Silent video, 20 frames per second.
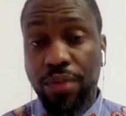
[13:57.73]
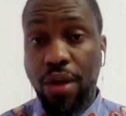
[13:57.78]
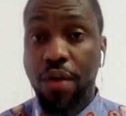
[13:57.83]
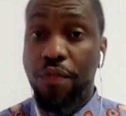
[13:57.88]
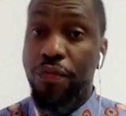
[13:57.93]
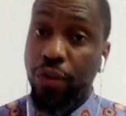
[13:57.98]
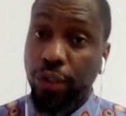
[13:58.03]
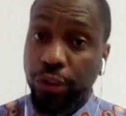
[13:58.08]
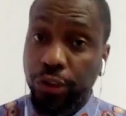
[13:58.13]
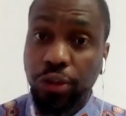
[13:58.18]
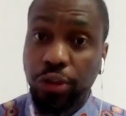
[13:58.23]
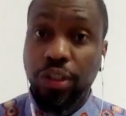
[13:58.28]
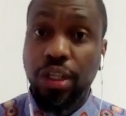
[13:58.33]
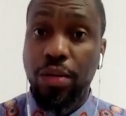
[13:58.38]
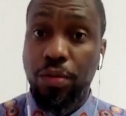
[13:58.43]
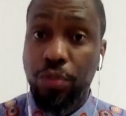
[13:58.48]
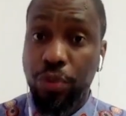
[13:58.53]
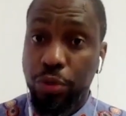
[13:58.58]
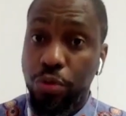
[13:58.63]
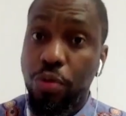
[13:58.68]

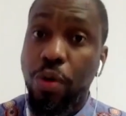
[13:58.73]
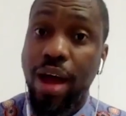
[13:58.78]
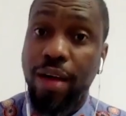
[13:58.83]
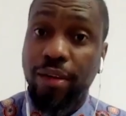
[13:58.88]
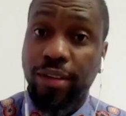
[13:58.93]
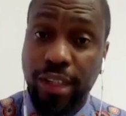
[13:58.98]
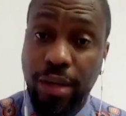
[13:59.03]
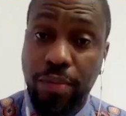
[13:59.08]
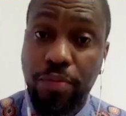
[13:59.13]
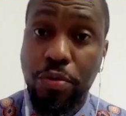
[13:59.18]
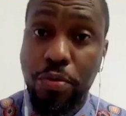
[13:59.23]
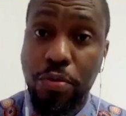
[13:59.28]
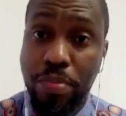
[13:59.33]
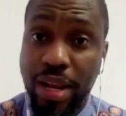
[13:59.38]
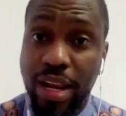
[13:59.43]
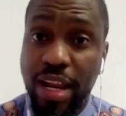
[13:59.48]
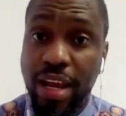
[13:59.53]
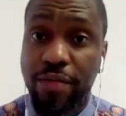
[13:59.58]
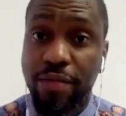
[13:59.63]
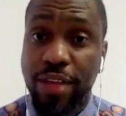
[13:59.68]
Unfortunately, we do have some who
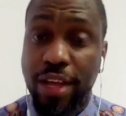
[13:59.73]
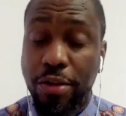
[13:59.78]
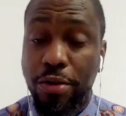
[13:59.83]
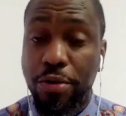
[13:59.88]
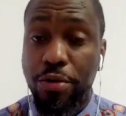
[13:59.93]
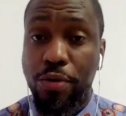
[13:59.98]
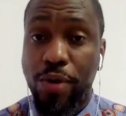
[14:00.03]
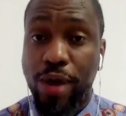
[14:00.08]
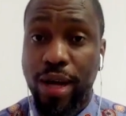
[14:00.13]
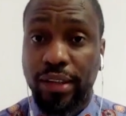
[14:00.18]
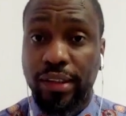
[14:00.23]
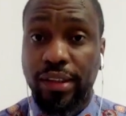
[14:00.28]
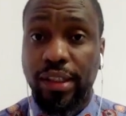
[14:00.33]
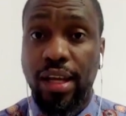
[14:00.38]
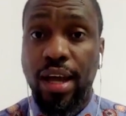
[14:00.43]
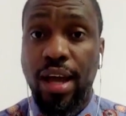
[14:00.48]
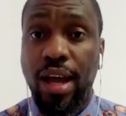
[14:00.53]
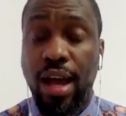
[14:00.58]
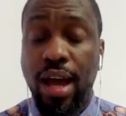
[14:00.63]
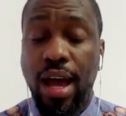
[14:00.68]
believe that the U S
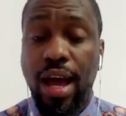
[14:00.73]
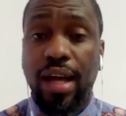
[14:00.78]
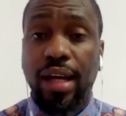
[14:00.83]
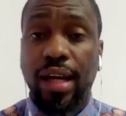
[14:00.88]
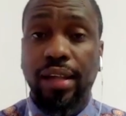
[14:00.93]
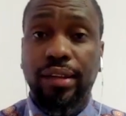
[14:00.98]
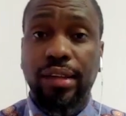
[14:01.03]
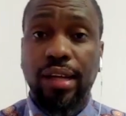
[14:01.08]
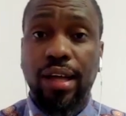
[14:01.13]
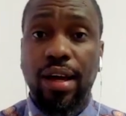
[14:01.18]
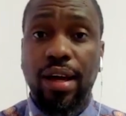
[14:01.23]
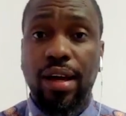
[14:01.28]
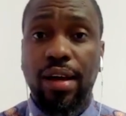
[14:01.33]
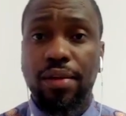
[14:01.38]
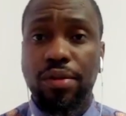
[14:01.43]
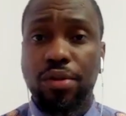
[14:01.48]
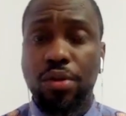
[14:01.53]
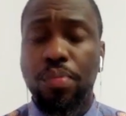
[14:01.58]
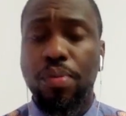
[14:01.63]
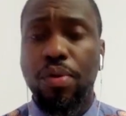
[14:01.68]
has
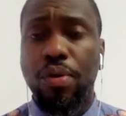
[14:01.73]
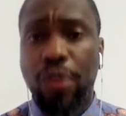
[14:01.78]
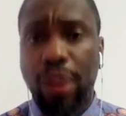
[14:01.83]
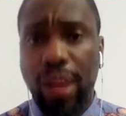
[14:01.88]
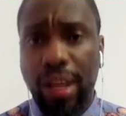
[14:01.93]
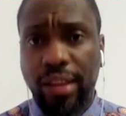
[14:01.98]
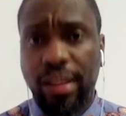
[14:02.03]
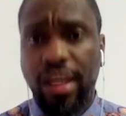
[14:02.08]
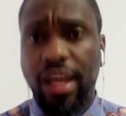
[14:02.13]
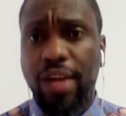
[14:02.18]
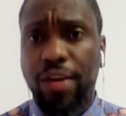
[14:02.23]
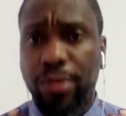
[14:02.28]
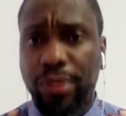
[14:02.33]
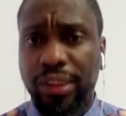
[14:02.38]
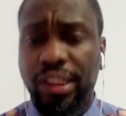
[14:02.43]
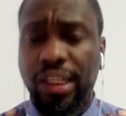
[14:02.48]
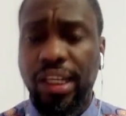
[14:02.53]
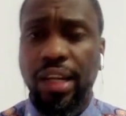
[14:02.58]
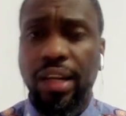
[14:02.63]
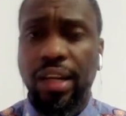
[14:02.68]
uh, the moral
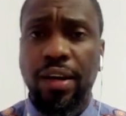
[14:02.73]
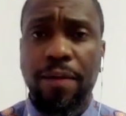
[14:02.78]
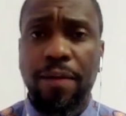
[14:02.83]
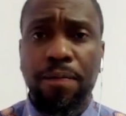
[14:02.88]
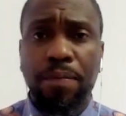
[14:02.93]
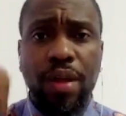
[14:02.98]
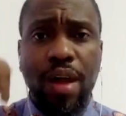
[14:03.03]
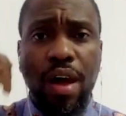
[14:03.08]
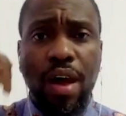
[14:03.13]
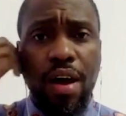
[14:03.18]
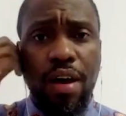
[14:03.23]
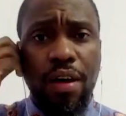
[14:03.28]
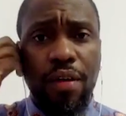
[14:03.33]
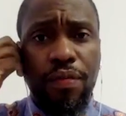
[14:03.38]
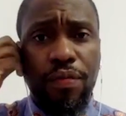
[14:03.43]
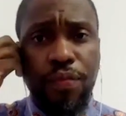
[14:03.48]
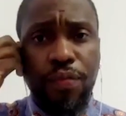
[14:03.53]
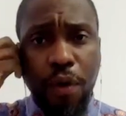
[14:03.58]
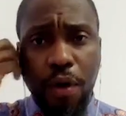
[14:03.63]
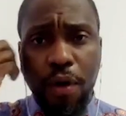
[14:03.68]
integrity uh,
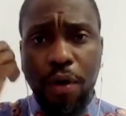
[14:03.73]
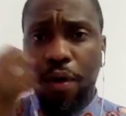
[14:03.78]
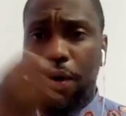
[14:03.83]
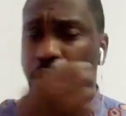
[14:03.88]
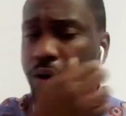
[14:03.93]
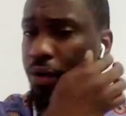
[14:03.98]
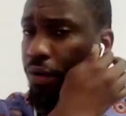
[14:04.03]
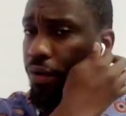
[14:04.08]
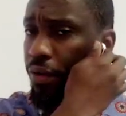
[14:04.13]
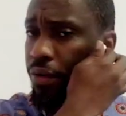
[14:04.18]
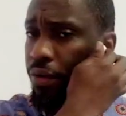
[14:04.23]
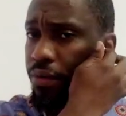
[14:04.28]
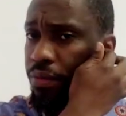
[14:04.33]
for